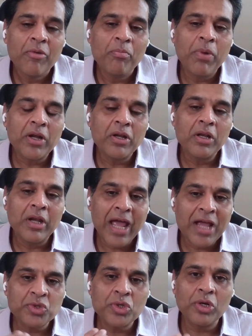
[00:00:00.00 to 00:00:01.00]
But
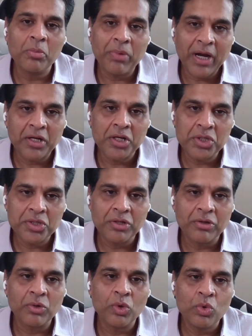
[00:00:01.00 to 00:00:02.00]
natural
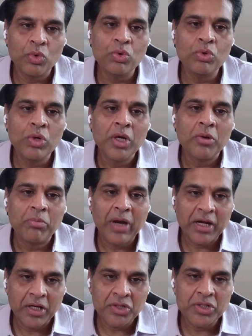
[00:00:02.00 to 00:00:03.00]
practitioner who
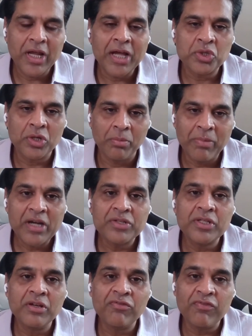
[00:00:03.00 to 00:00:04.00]
practice natural
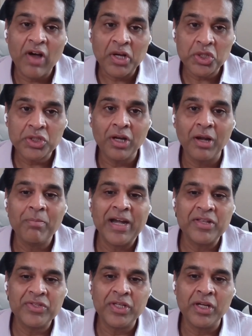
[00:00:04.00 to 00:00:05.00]
medicine, functional
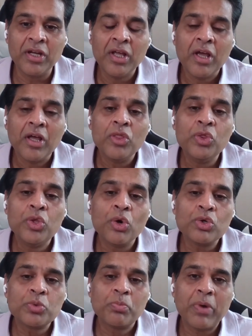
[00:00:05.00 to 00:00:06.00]
medicine,
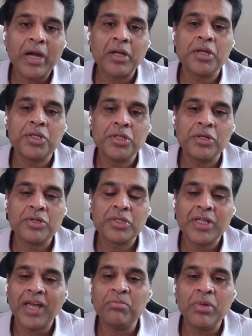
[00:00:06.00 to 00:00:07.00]
those
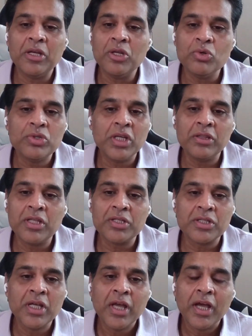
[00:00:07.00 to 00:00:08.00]
practitioners have been using
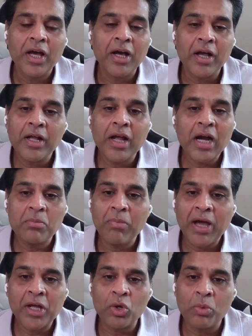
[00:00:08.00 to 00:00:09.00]
this gut
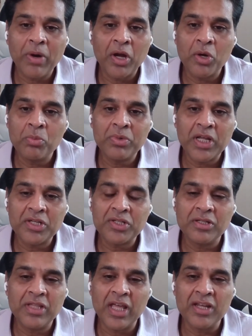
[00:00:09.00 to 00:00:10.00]
microbiome
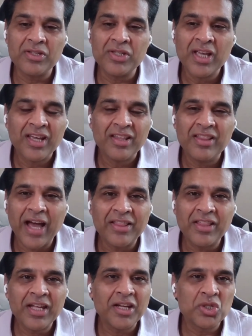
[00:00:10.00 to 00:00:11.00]
test. There is, I
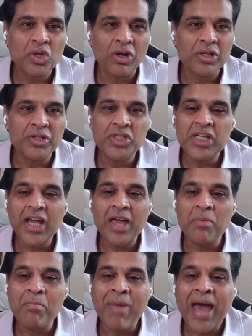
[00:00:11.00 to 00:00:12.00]
think it's called
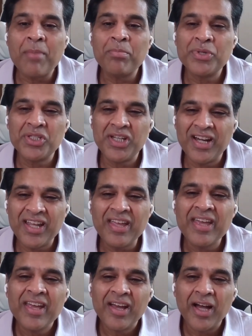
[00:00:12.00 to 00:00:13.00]
GI map
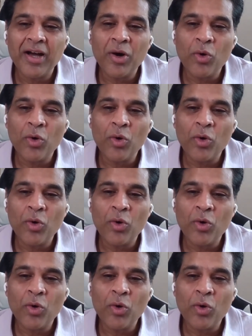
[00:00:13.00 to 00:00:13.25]
study, where